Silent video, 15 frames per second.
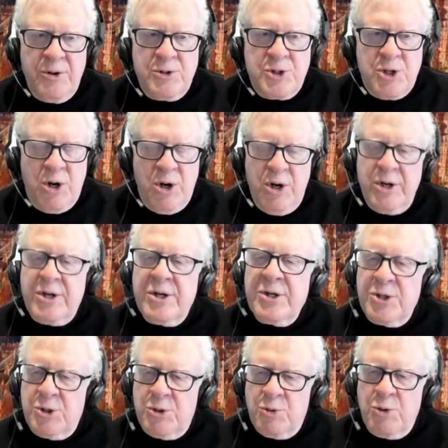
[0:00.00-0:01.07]

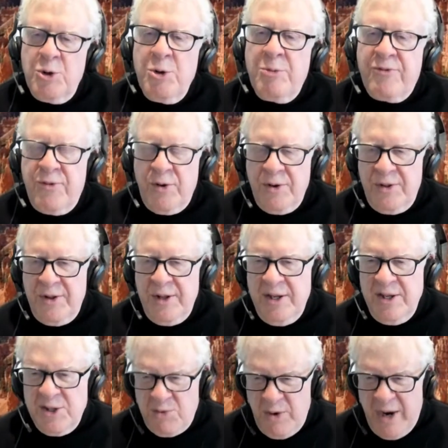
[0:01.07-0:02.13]
Another target
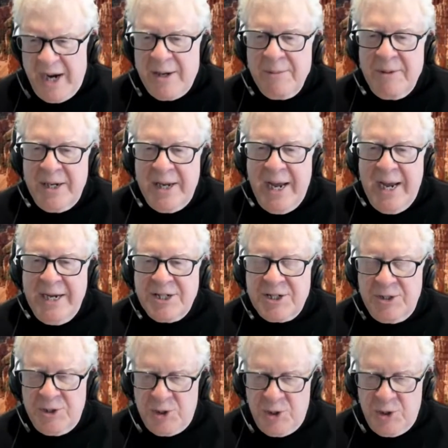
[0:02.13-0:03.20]
group for these
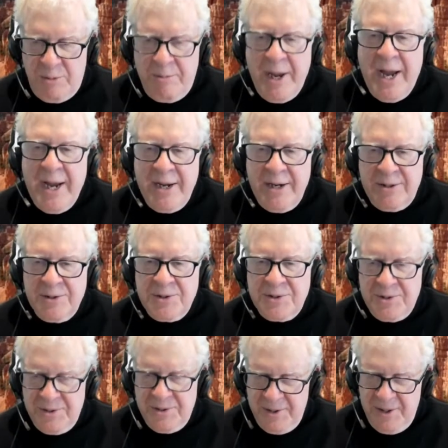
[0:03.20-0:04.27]
recommendations are
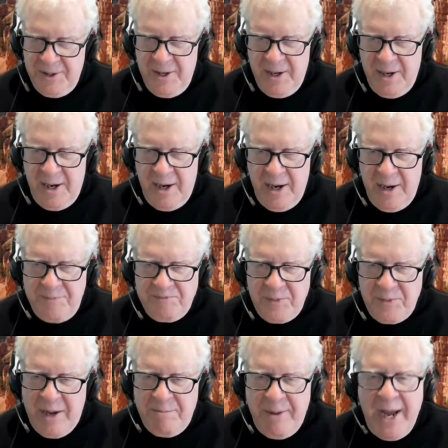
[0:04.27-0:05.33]
payers.
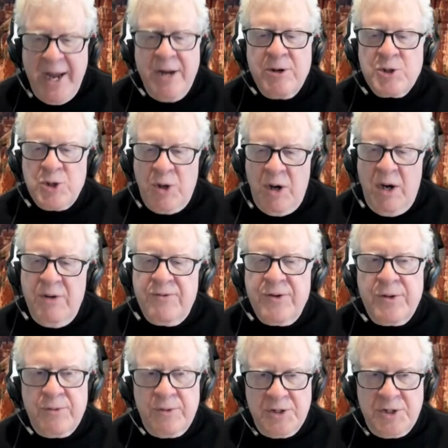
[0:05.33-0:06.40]
And
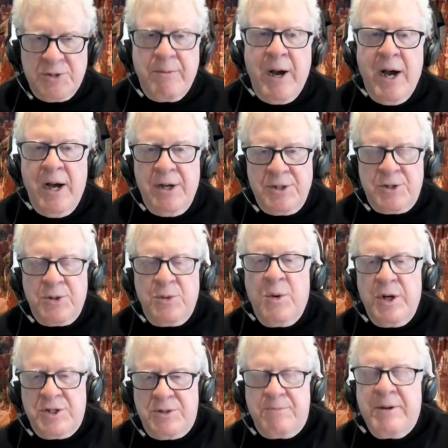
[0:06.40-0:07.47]
payers often
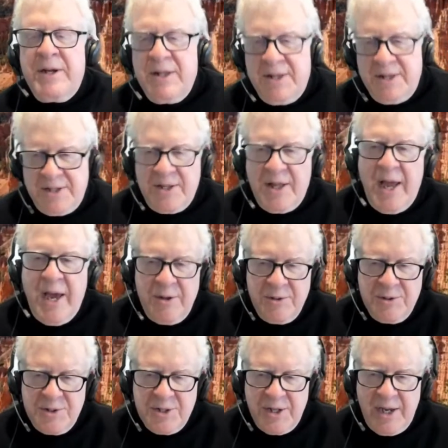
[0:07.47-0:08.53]
respond to what's been
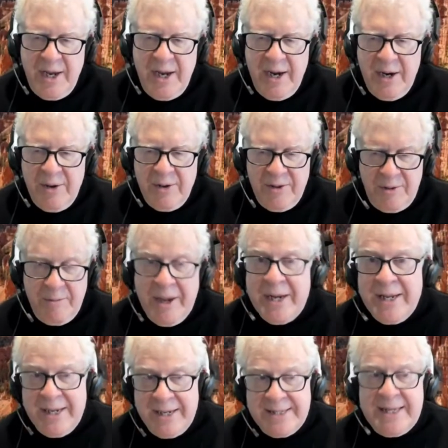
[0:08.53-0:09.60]
in the standards of
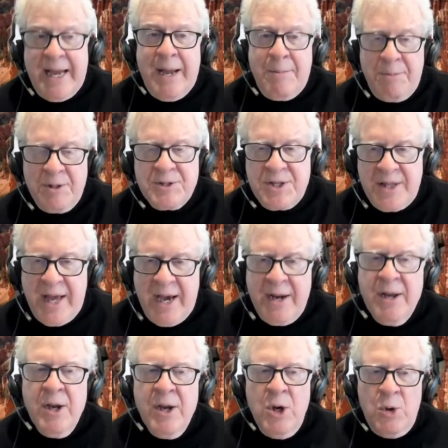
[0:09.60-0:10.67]
care. And there are many
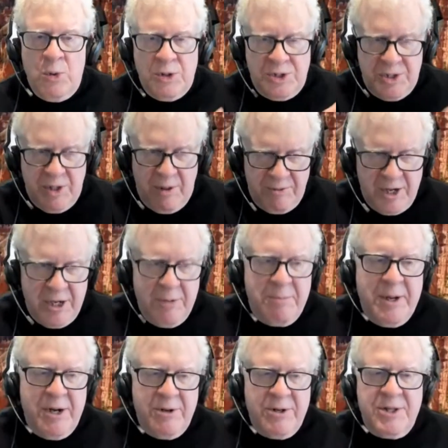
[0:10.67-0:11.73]
examples of that where
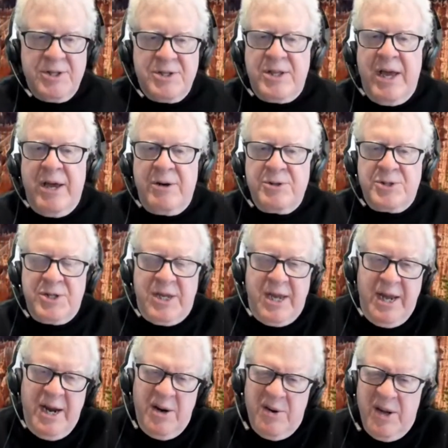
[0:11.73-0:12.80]
something appeared in the
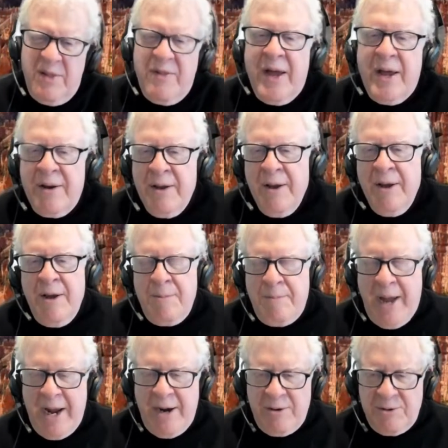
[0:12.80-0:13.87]
standards of care and then
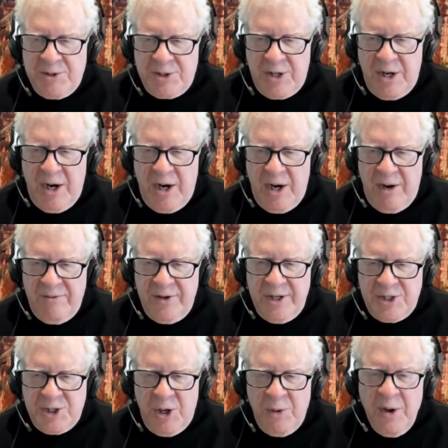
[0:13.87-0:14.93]
payers
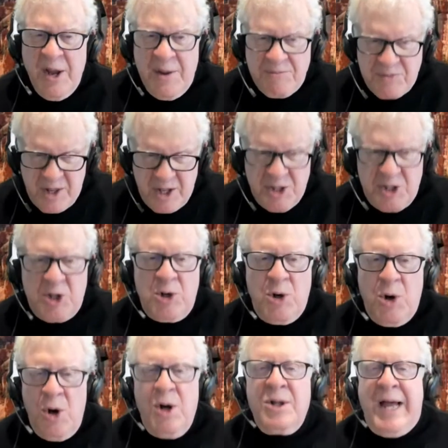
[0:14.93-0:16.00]
covered it. So
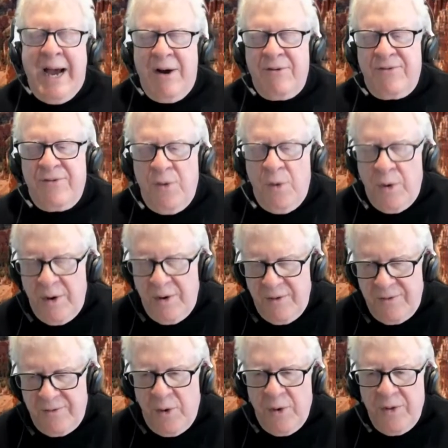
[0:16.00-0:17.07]
this call out
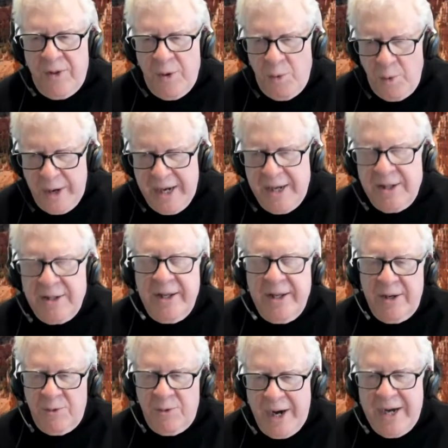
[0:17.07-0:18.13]
for the
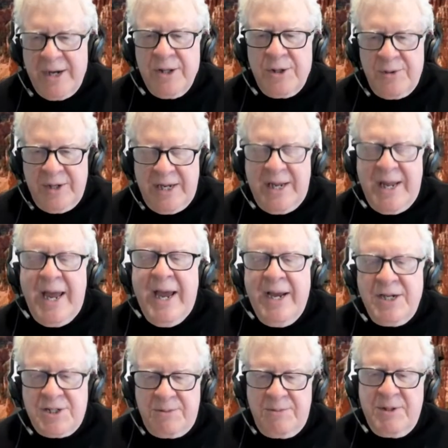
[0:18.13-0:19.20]
weekly and regular
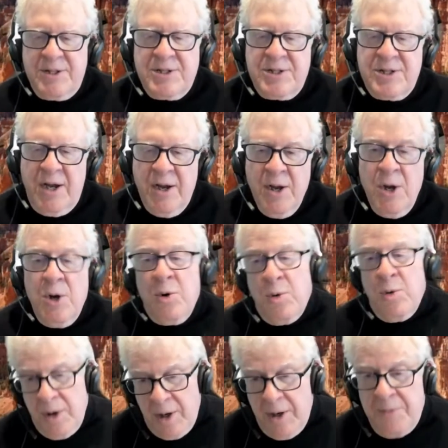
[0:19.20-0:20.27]
engagements, the
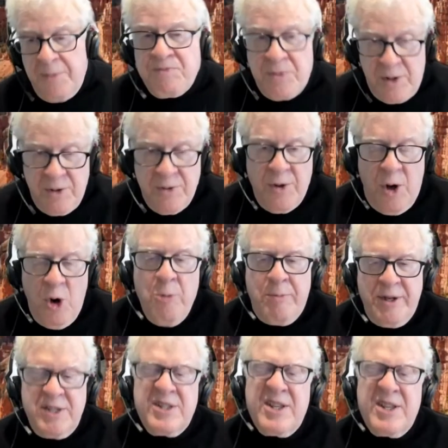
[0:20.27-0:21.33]

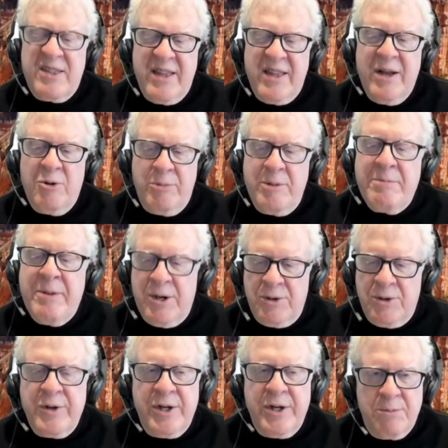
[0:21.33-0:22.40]
hope is that they'll be
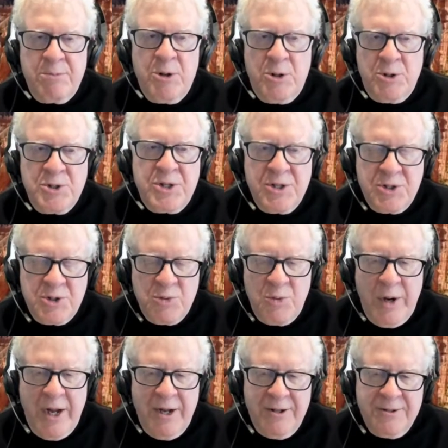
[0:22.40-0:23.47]
better reimbursed
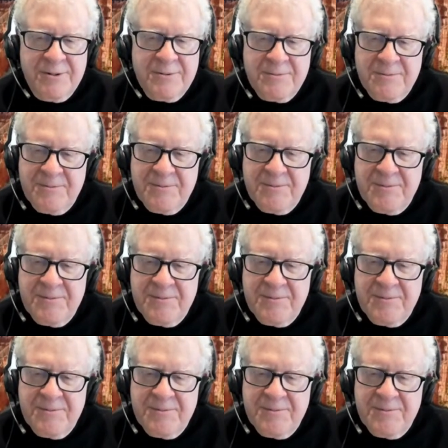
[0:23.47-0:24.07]
as well.